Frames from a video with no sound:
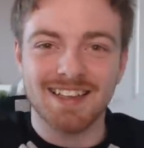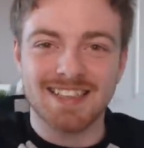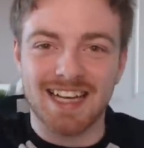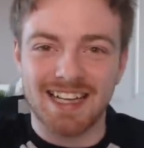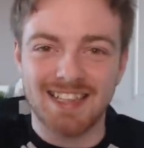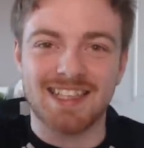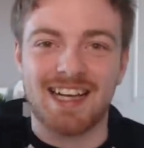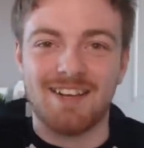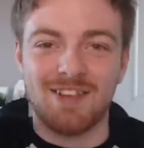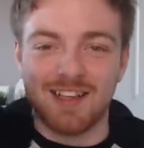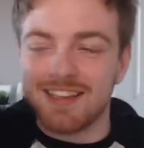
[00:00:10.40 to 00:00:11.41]
Let's get
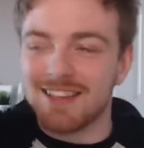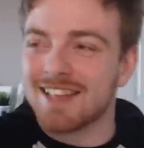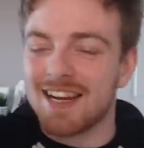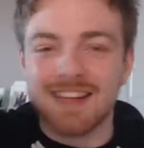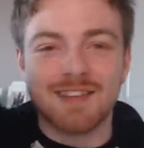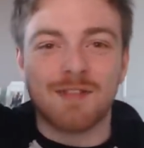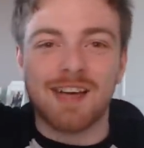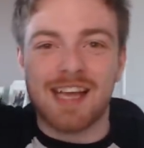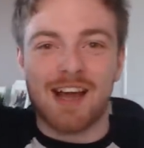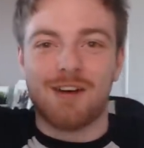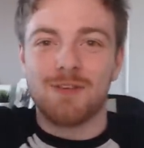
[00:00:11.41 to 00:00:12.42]
into the game. Let's get into the
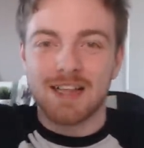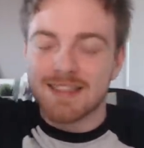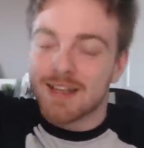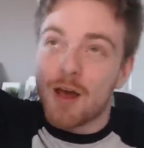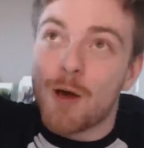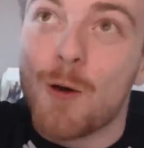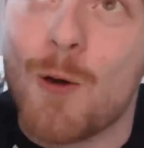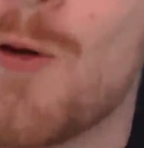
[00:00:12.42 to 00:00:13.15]
video! Let's go!